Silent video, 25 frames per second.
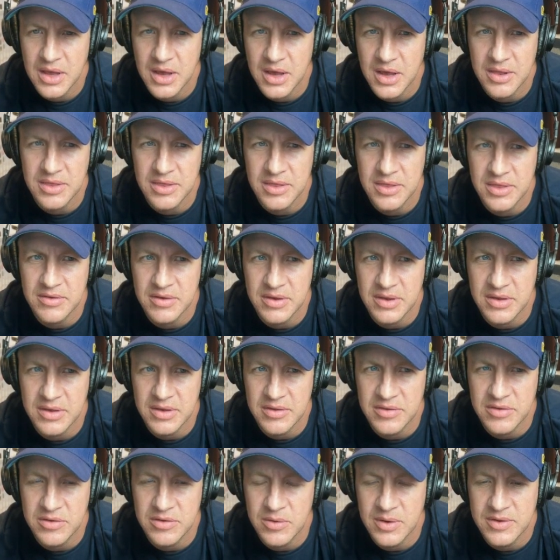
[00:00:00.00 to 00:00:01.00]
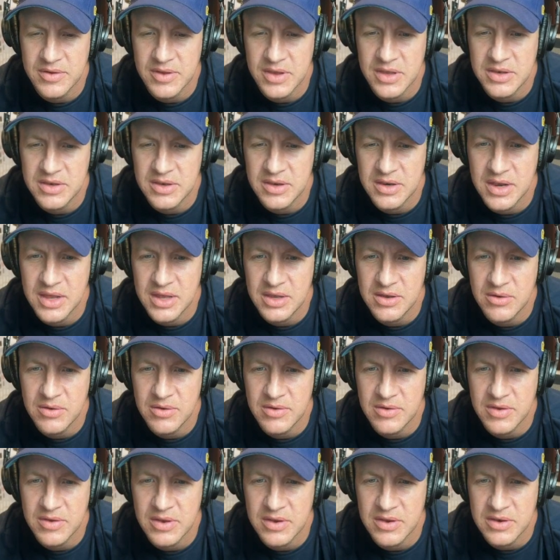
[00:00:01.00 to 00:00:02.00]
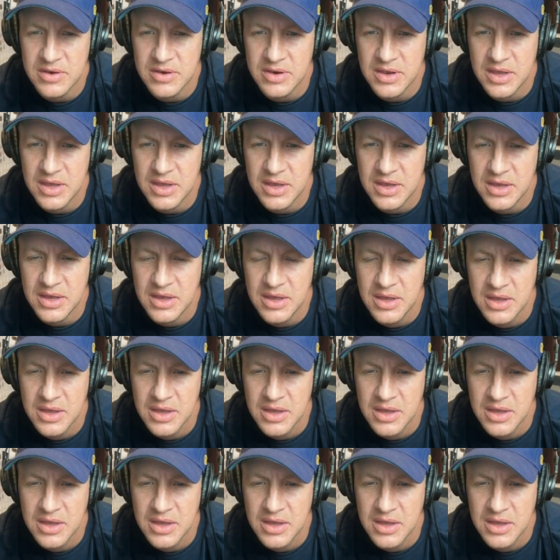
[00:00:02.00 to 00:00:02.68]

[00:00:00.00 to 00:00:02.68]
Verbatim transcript: This is USA Today. USA Today,